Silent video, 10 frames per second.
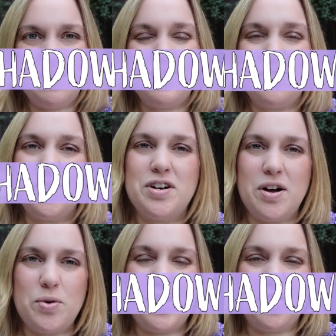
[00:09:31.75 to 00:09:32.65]
if for
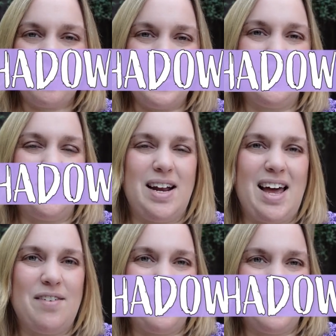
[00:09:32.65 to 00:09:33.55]
no other reason than I
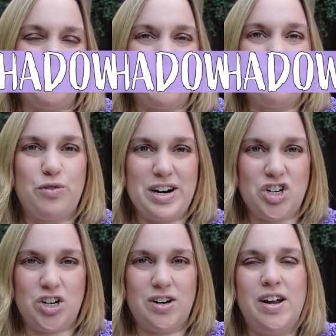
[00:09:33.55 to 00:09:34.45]
having this
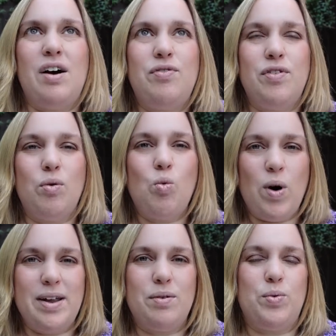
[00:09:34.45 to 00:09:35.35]
refresher of
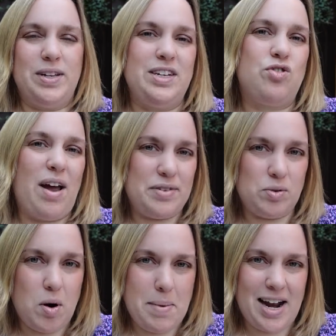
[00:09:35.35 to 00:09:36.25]
what really drives
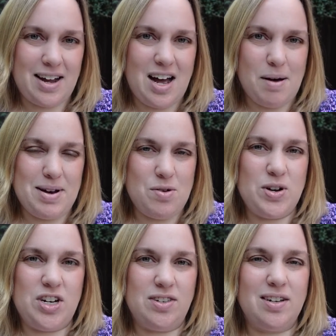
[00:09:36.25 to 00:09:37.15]
a romantic comedy,
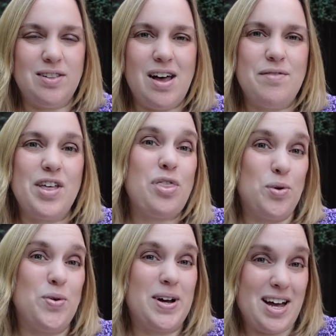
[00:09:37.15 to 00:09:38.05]
which is love
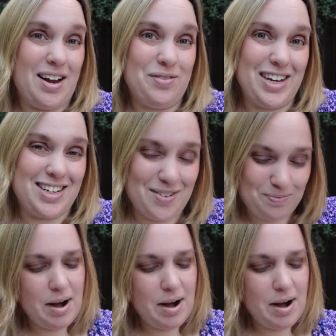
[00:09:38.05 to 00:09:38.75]
through conflict.